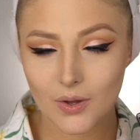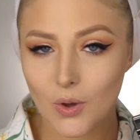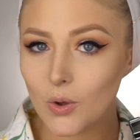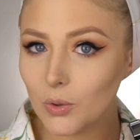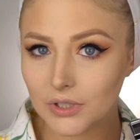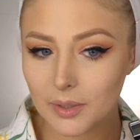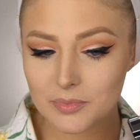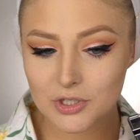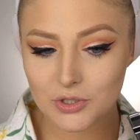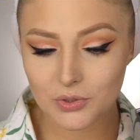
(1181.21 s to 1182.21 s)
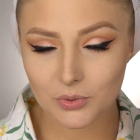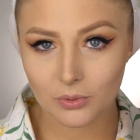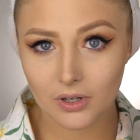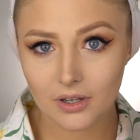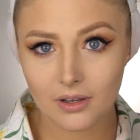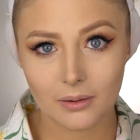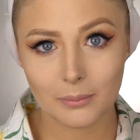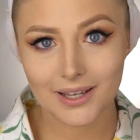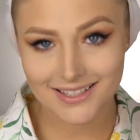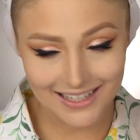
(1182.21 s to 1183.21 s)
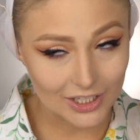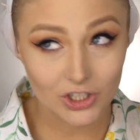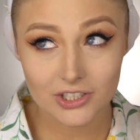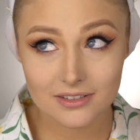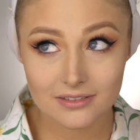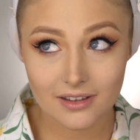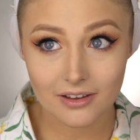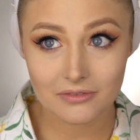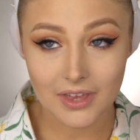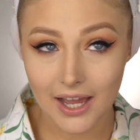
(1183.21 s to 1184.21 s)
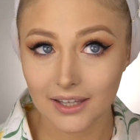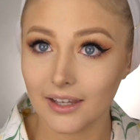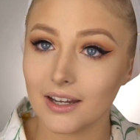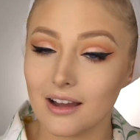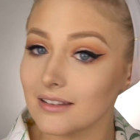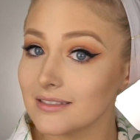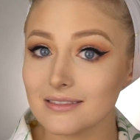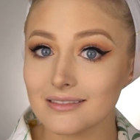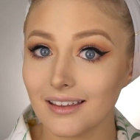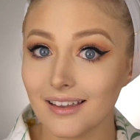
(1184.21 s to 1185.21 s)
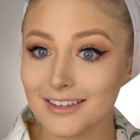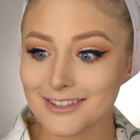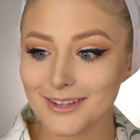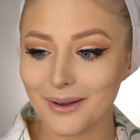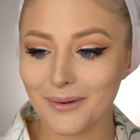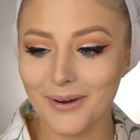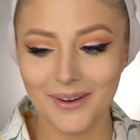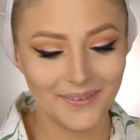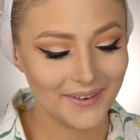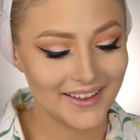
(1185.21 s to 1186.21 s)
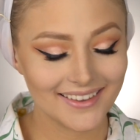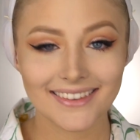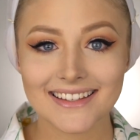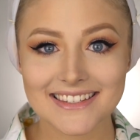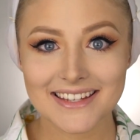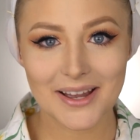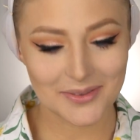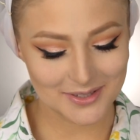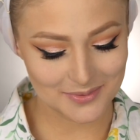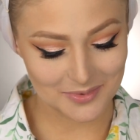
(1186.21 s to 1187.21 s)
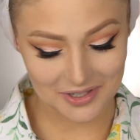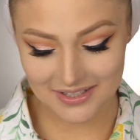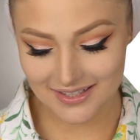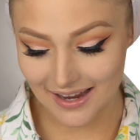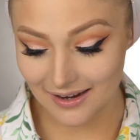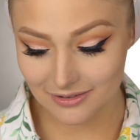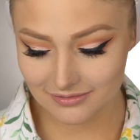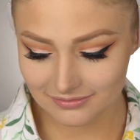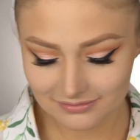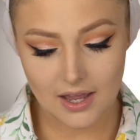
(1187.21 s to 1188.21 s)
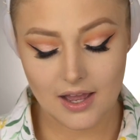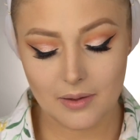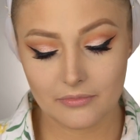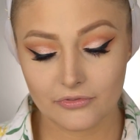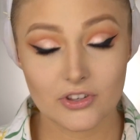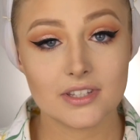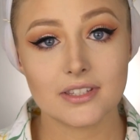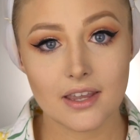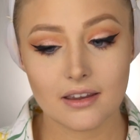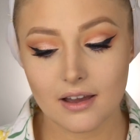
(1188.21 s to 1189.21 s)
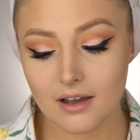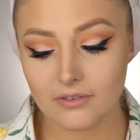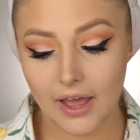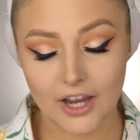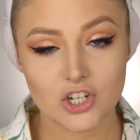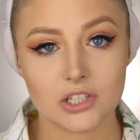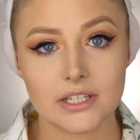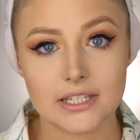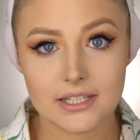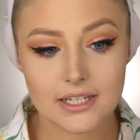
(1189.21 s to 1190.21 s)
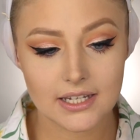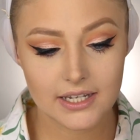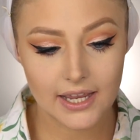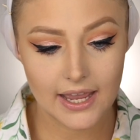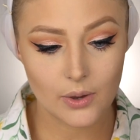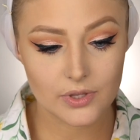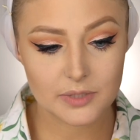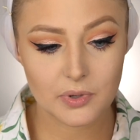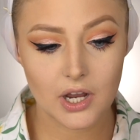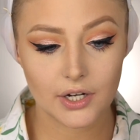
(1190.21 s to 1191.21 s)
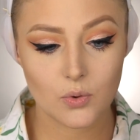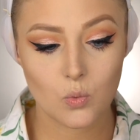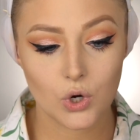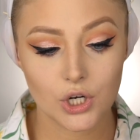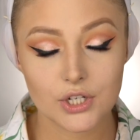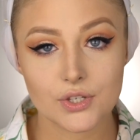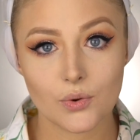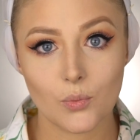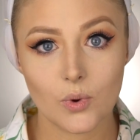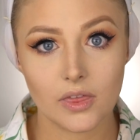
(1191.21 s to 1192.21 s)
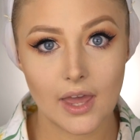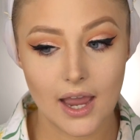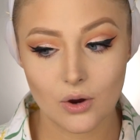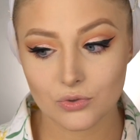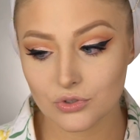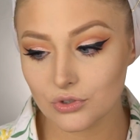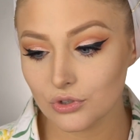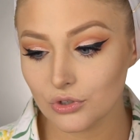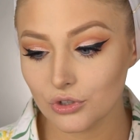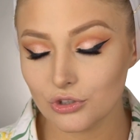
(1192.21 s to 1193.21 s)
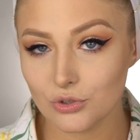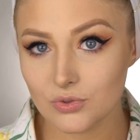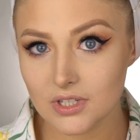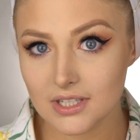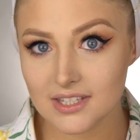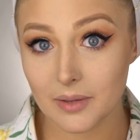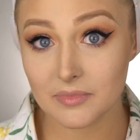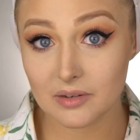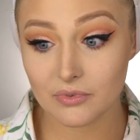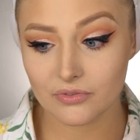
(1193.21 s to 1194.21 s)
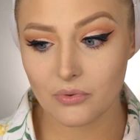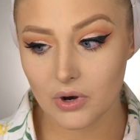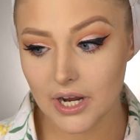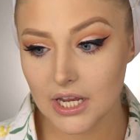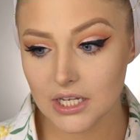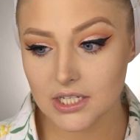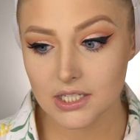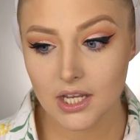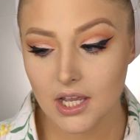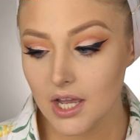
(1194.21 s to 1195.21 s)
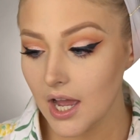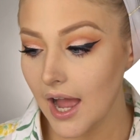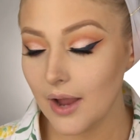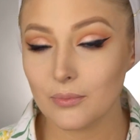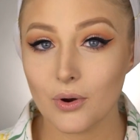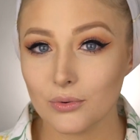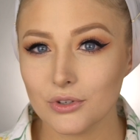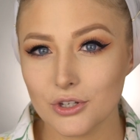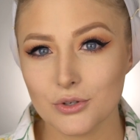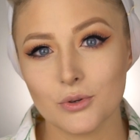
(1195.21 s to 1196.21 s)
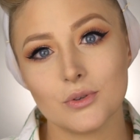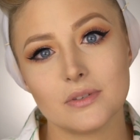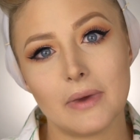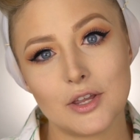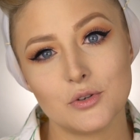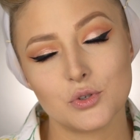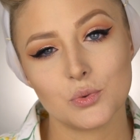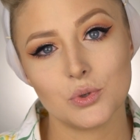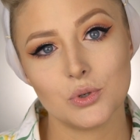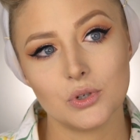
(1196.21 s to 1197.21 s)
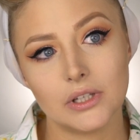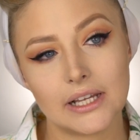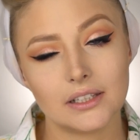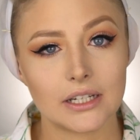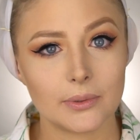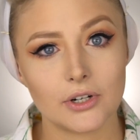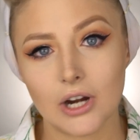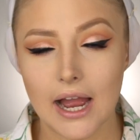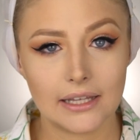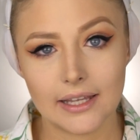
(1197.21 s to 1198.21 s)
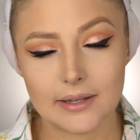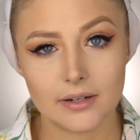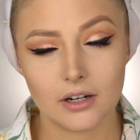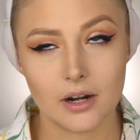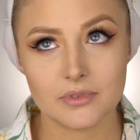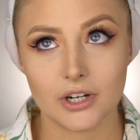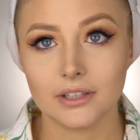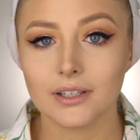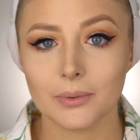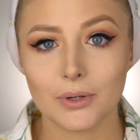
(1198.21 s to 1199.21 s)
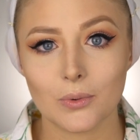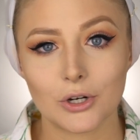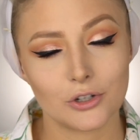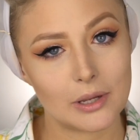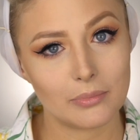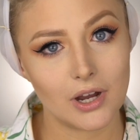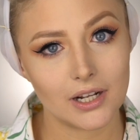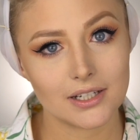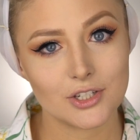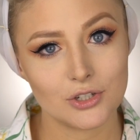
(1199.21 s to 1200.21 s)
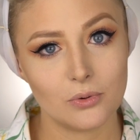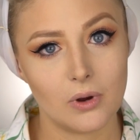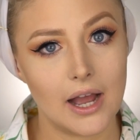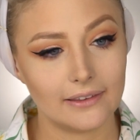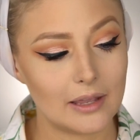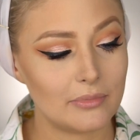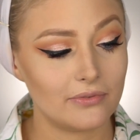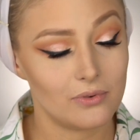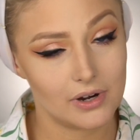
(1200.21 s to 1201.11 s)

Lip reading: hold up to my standards of the highlight gods. So let's see how this works out. For the sake of actually seeing how this product works without using something beforehand, I won't use my usual like liquid or liquid or cream product to highlight before